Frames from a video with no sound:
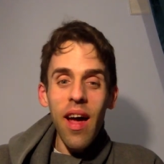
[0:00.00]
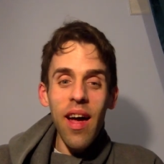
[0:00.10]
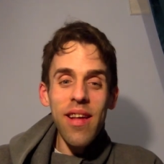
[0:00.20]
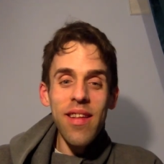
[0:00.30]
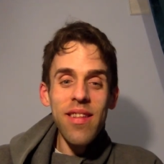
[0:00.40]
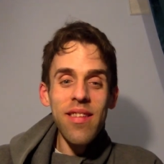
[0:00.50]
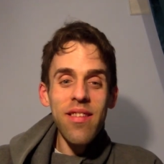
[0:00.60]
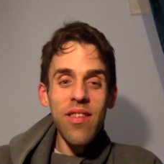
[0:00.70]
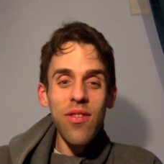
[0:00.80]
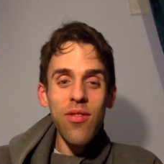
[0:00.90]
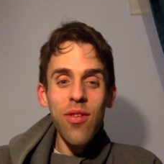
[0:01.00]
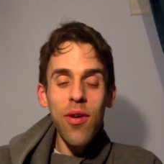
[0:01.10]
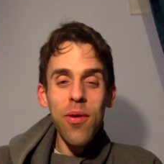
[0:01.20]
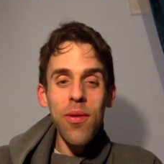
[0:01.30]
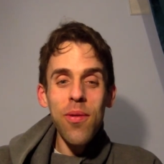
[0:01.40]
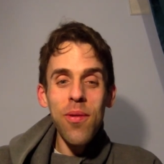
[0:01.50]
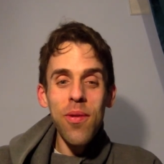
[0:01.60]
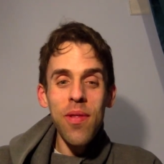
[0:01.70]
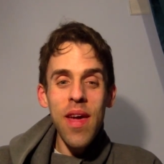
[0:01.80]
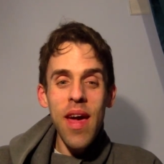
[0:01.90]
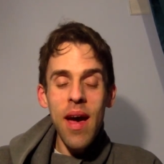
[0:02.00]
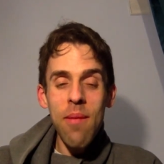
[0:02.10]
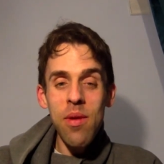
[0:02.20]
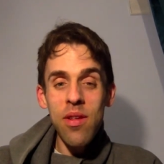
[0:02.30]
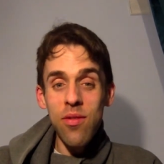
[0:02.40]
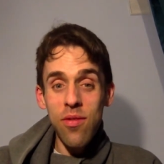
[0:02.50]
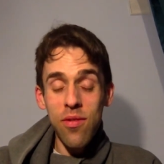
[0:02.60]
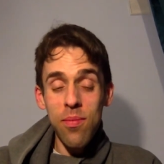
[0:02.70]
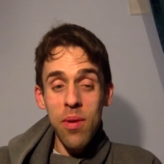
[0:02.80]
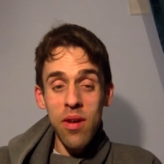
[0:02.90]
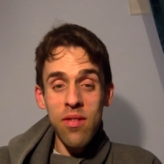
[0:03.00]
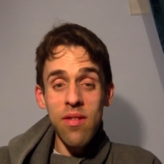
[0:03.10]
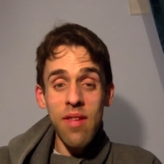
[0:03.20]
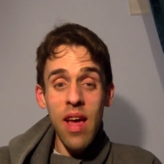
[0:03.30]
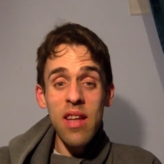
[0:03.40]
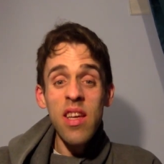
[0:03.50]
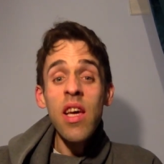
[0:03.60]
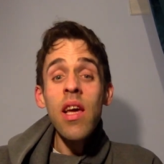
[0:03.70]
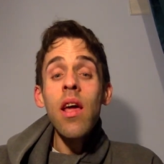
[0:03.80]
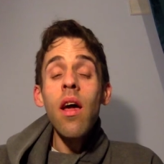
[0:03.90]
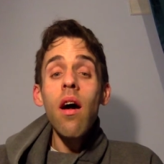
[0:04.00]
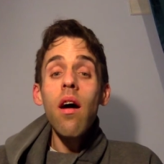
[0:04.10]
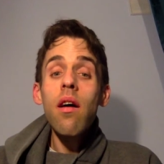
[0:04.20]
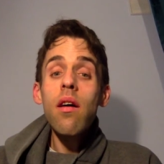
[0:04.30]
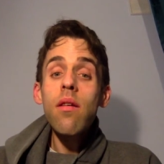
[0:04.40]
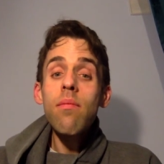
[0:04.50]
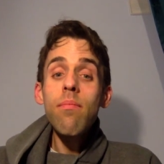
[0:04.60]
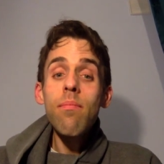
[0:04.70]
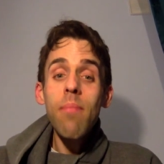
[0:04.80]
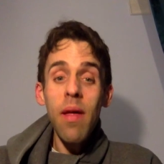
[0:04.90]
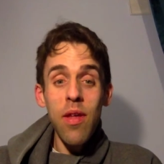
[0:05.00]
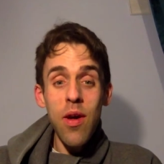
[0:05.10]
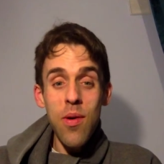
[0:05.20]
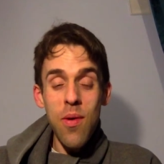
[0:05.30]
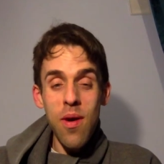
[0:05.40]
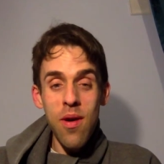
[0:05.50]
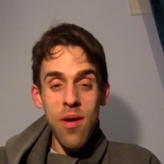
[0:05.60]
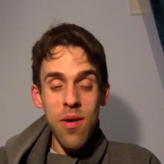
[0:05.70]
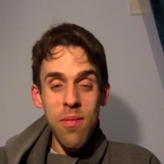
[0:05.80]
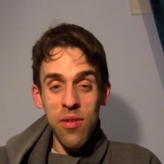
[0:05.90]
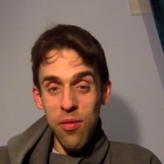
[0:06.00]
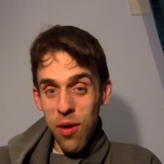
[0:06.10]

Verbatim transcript: And so the ambulance person said, um, Matthew, uh, Mr.